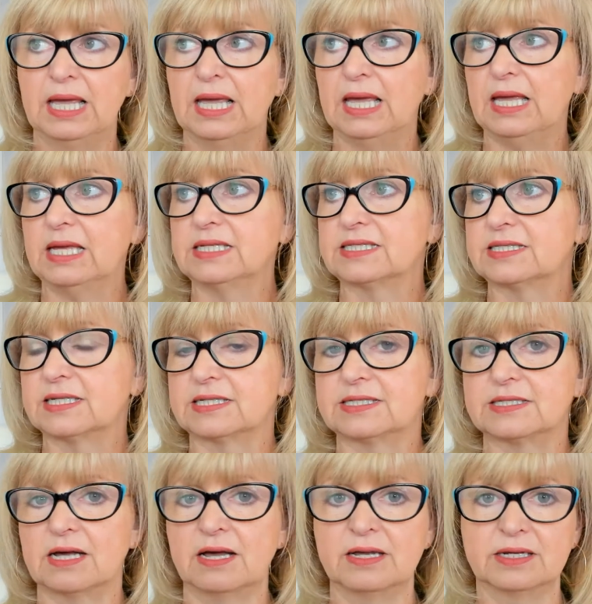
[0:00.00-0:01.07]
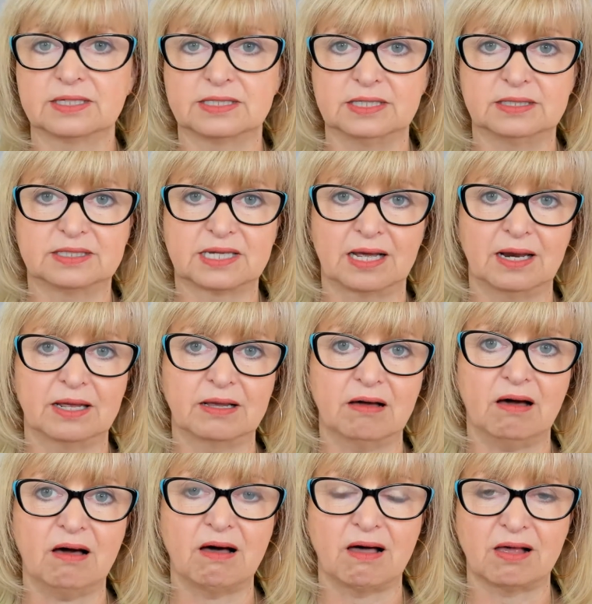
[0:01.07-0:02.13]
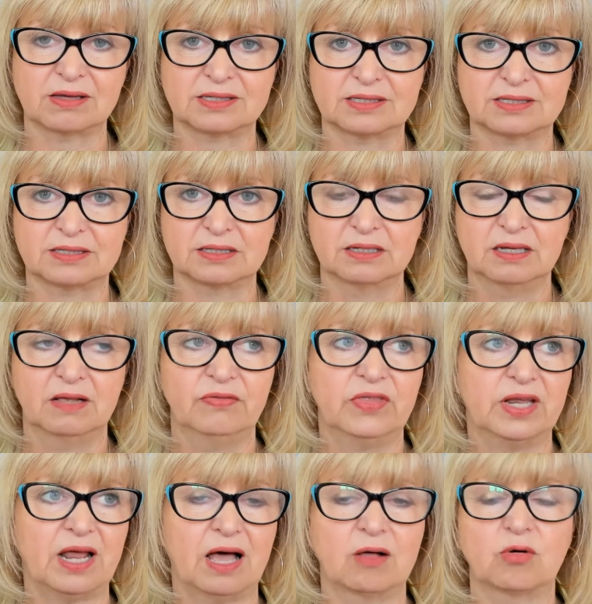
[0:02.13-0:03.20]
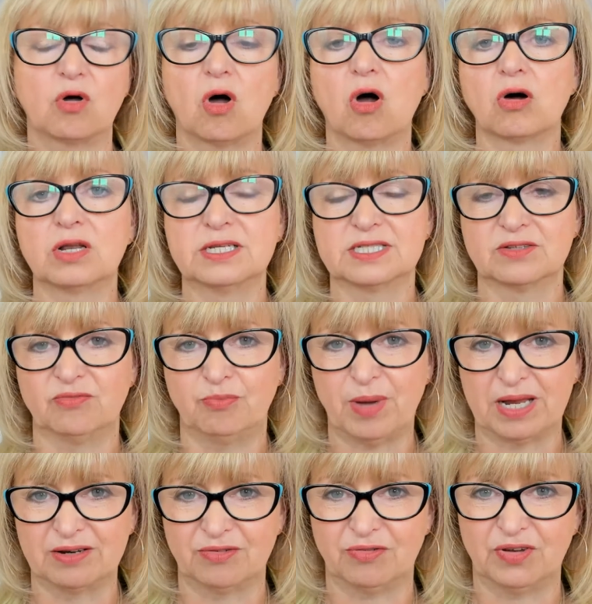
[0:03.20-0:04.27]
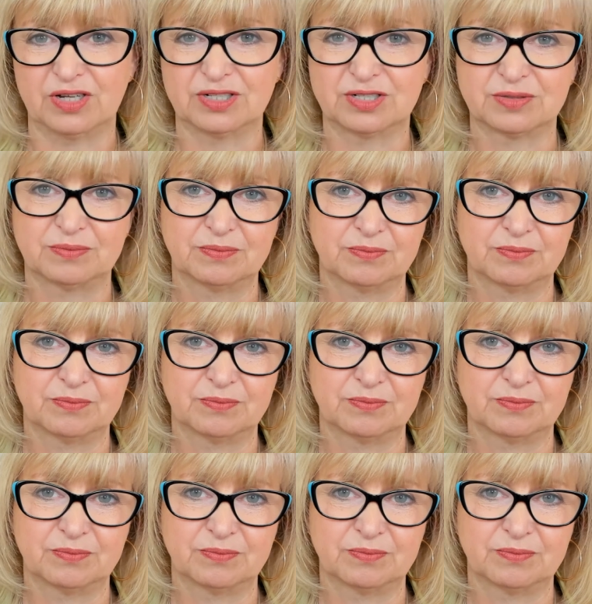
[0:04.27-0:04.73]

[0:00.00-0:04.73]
is society telling us that alcohol is of benefit.